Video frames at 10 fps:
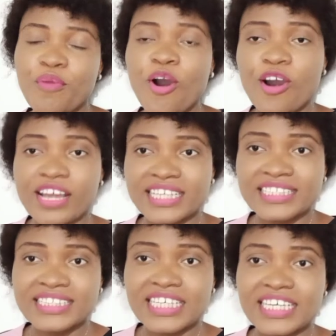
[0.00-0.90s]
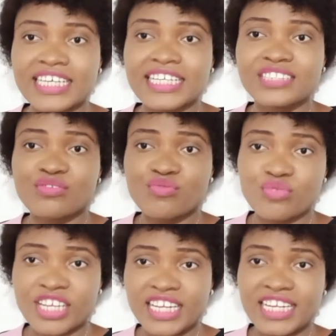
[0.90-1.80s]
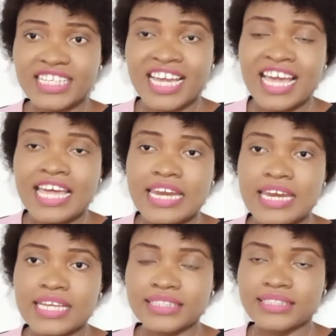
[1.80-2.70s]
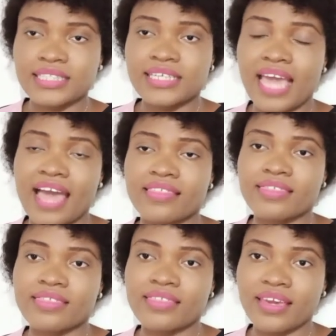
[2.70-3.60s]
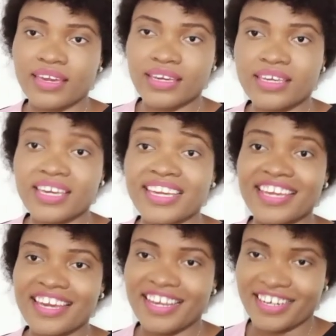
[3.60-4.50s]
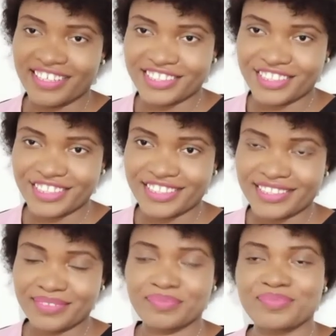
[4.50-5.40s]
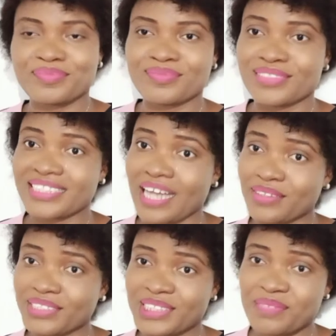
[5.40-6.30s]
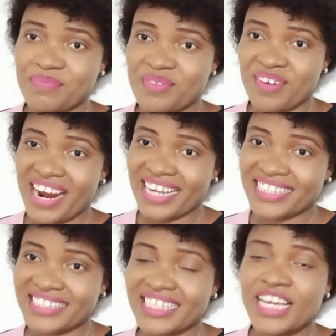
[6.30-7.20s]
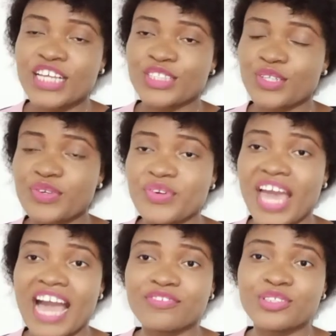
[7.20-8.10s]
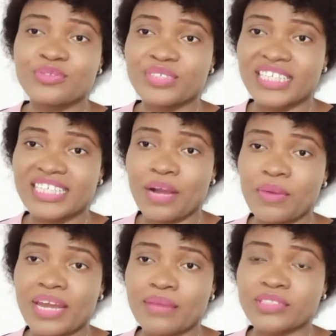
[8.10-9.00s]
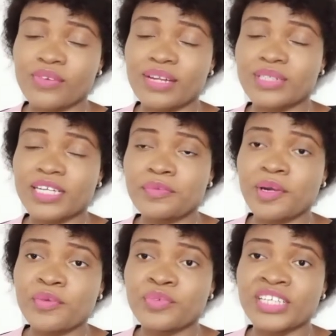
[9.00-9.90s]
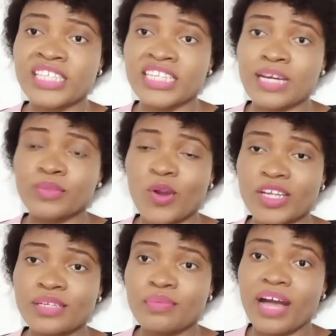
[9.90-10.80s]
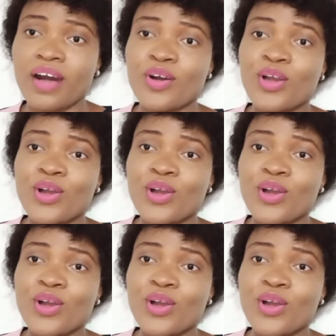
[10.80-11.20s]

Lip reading: point is read, listen, and think in English. Sounds simple, right? So you have to read. Now when I'm talking about reading, I'm talking about